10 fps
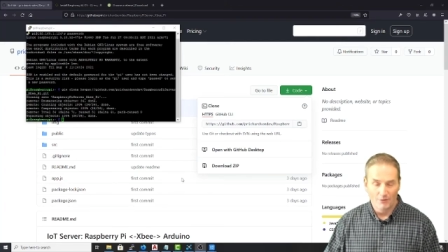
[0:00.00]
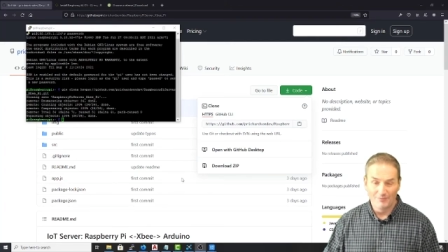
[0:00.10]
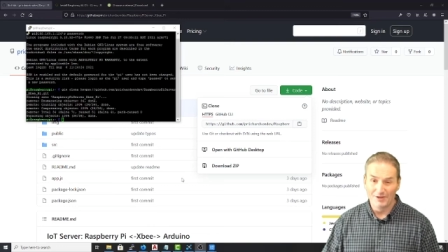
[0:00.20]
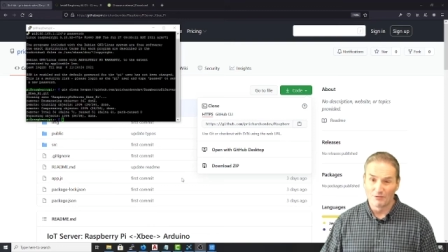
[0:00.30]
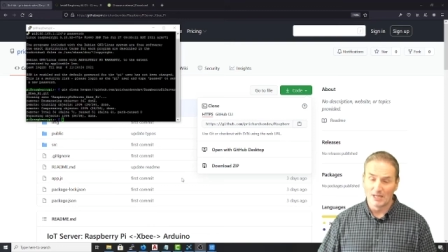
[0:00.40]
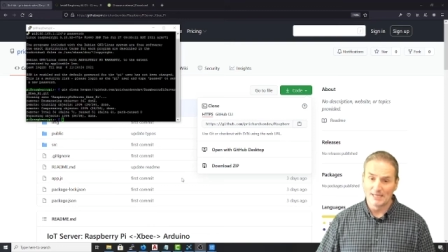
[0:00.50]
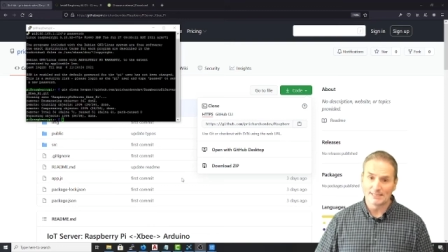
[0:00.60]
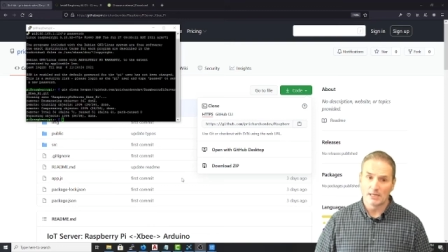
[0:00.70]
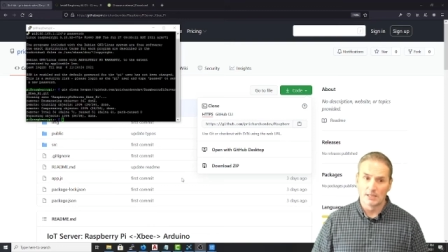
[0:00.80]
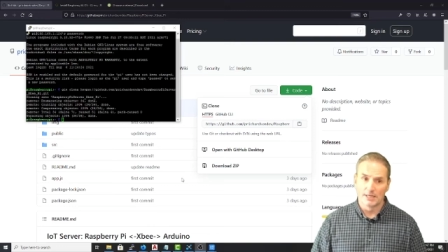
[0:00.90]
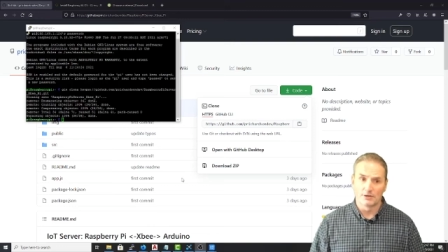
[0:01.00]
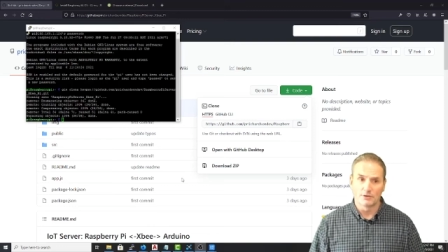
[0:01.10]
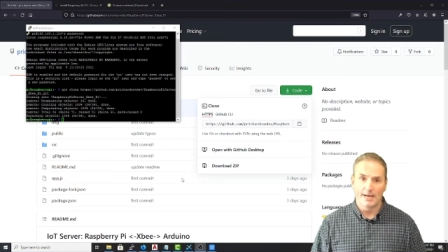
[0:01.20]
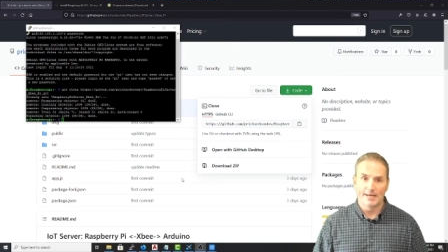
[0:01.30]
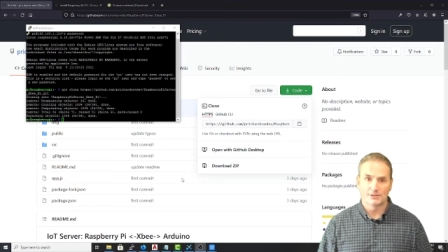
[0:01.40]
you realize how little
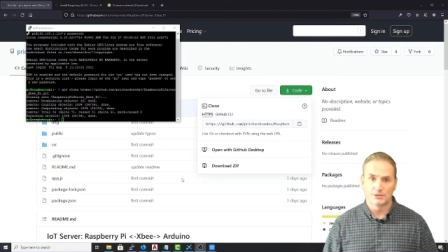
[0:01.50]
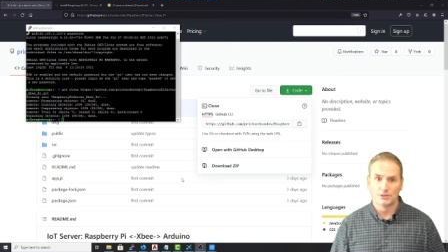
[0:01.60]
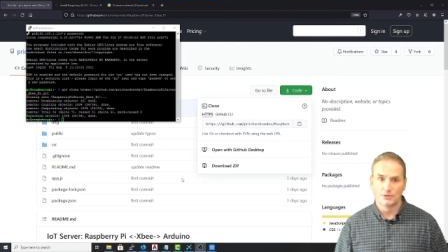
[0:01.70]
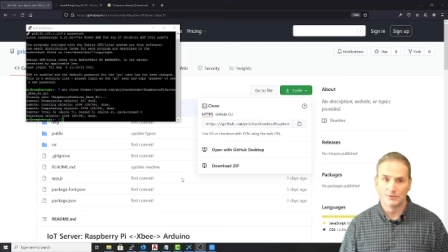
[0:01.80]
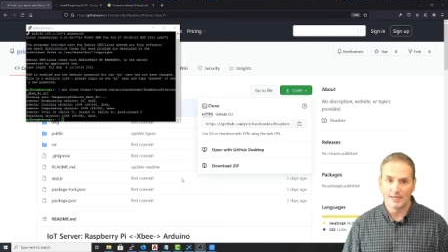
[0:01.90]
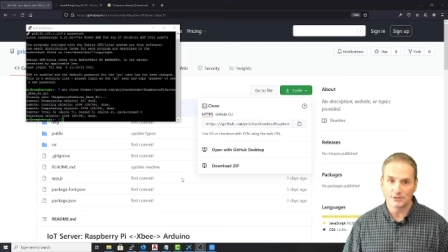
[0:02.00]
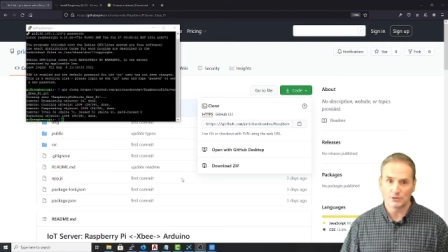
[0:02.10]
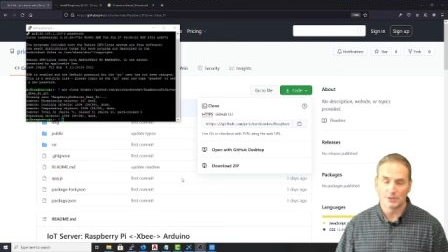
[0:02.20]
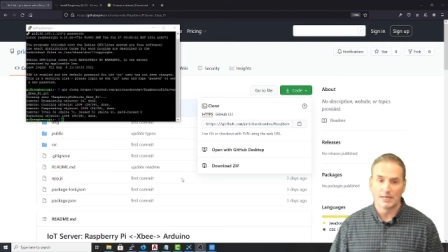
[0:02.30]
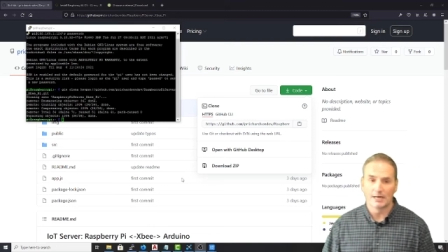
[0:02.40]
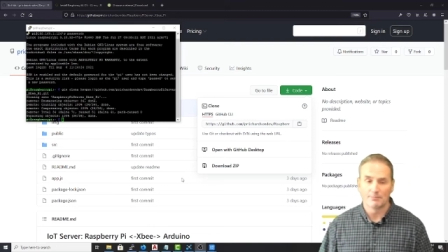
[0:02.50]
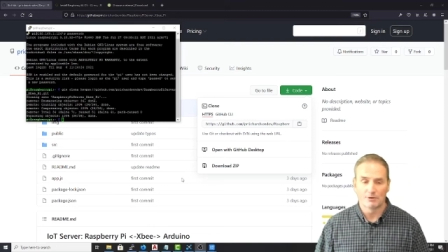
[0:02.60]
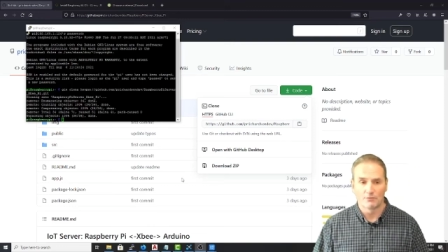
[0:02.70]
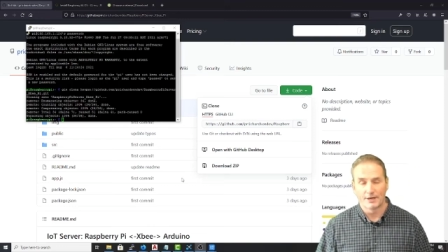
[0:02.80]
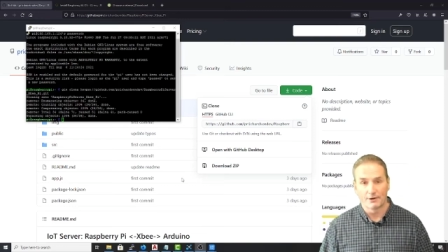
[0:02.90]
you had to do to actually get up
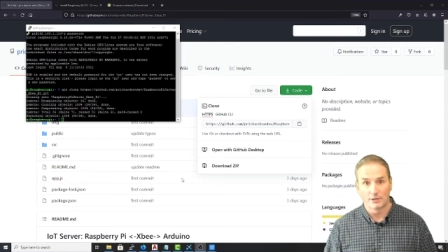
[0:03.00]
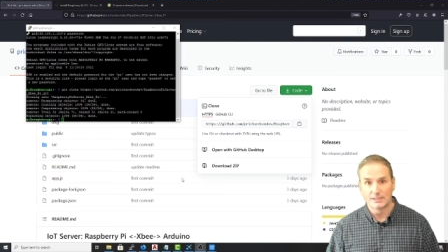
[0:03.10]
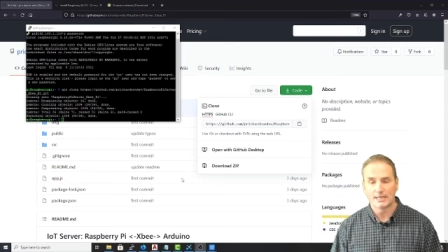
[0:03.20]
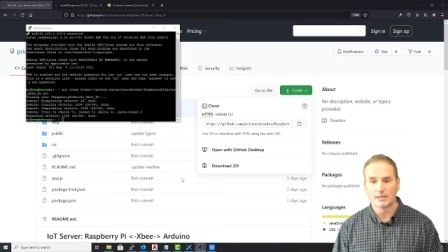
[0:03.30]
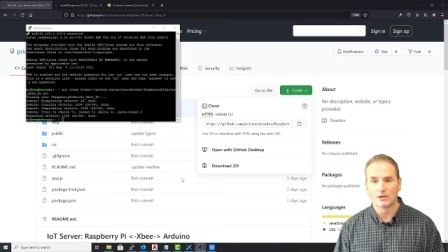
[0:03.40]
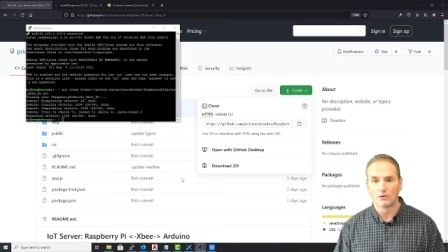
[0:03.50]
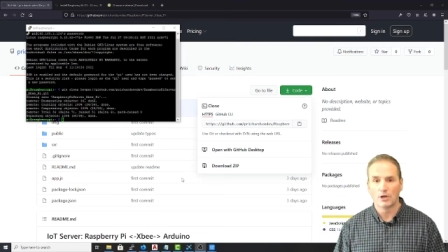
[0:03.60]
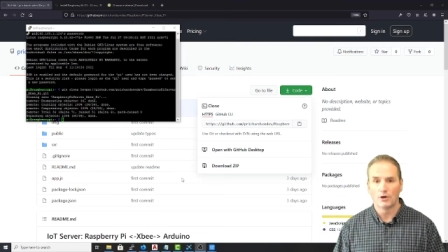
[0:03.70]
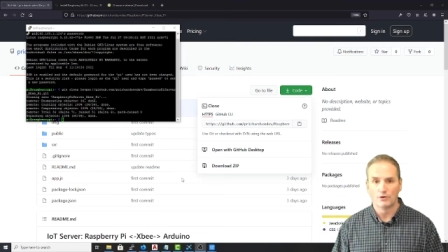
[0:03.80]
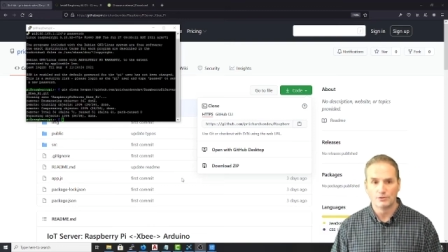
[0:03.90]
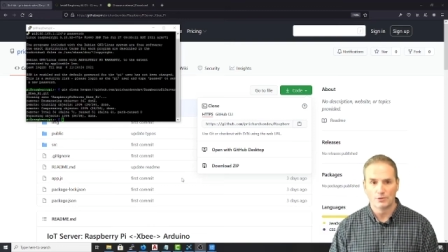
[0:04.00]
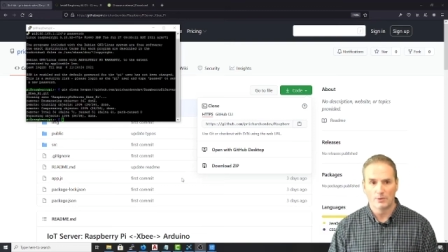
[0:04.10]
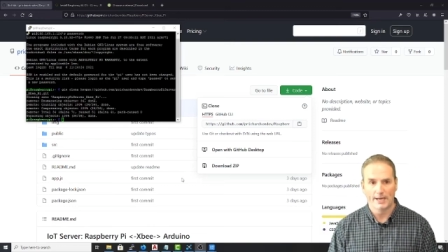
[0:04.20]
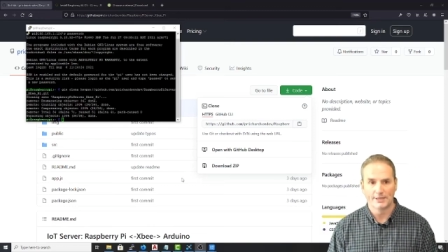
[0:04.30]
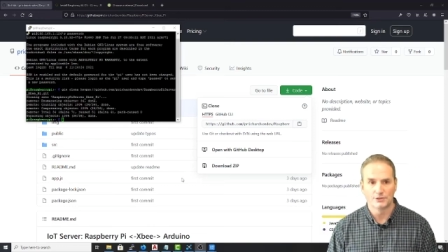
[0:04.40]
and running, or at least how little code you
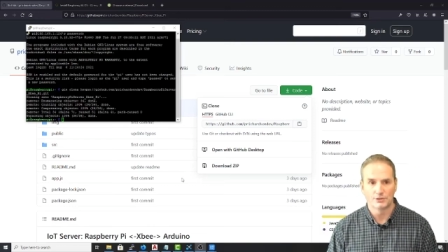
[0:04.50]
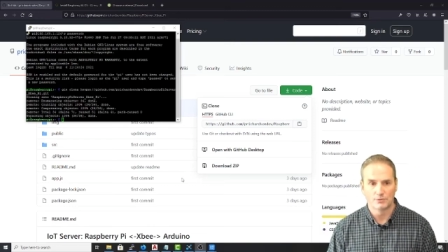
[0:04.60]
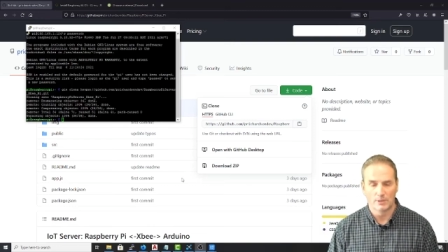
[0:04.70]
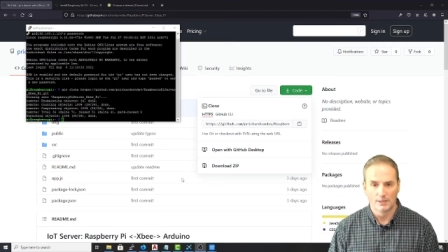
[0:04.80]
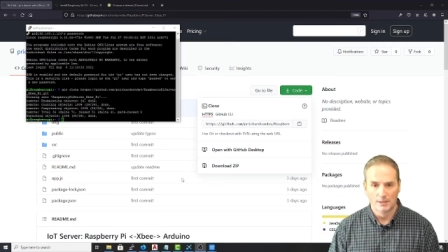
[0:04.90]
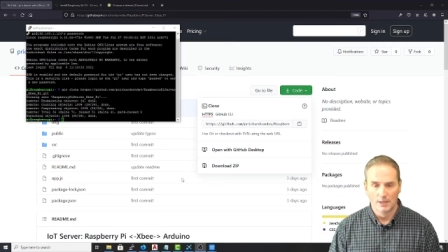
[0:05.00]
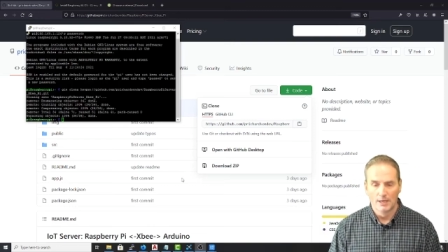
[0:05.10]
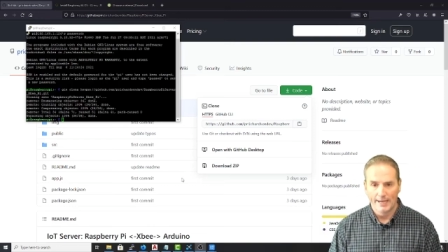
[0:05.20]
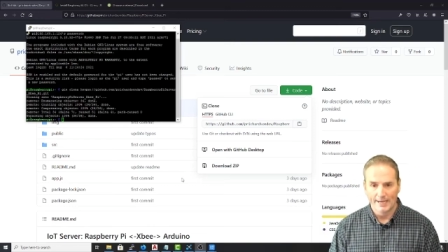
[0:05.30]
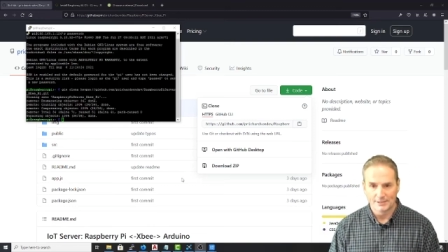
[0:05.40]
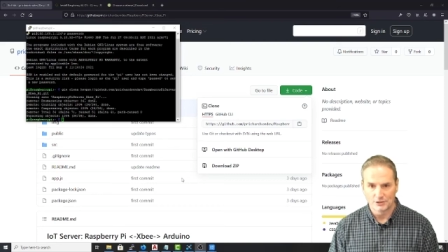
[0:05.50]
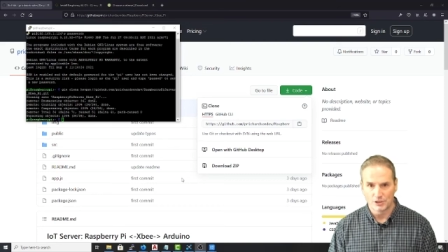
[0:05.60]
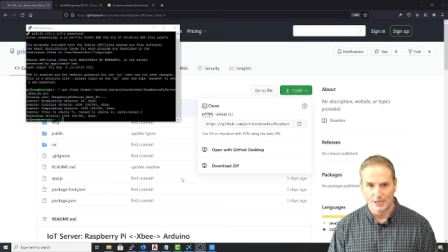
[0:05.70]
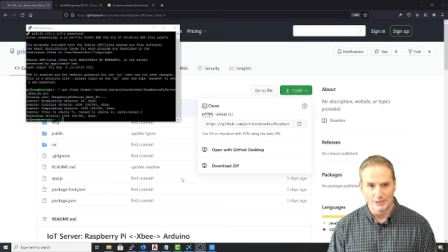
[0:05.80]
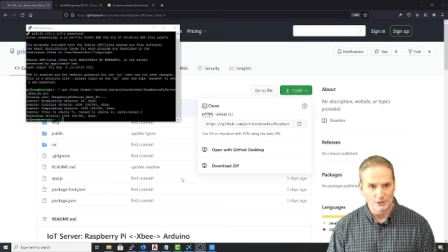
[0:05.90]
had to
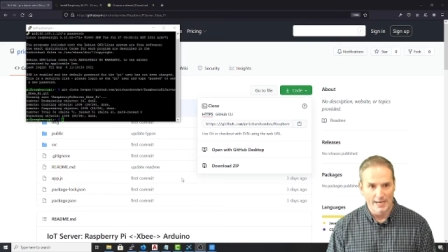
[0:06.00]
change.